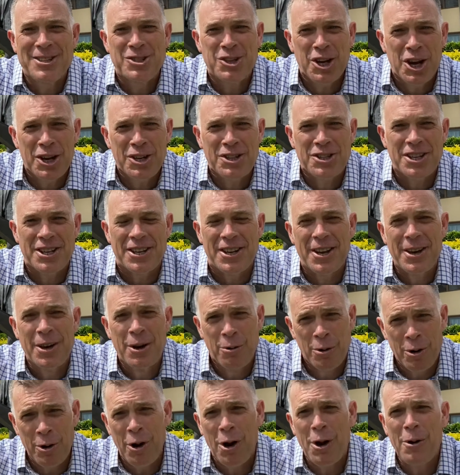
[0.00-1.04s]
Churchie,
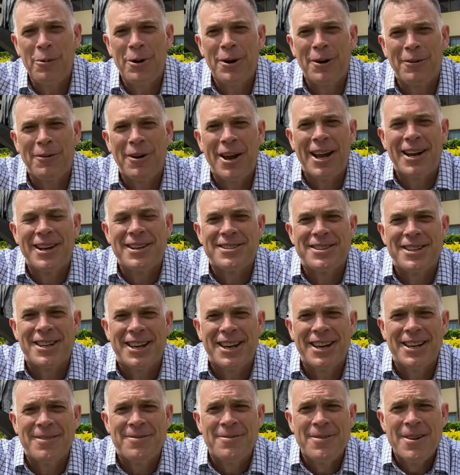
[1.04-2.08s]
where I went around as a
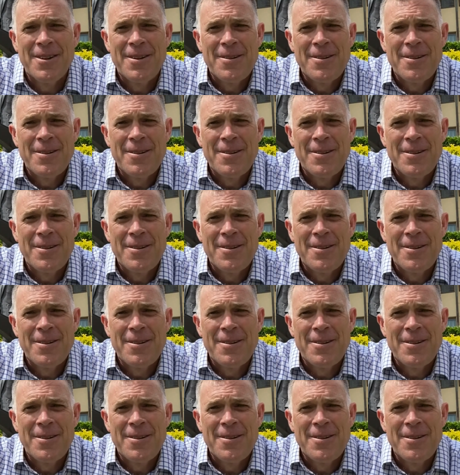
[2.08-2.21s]
kid.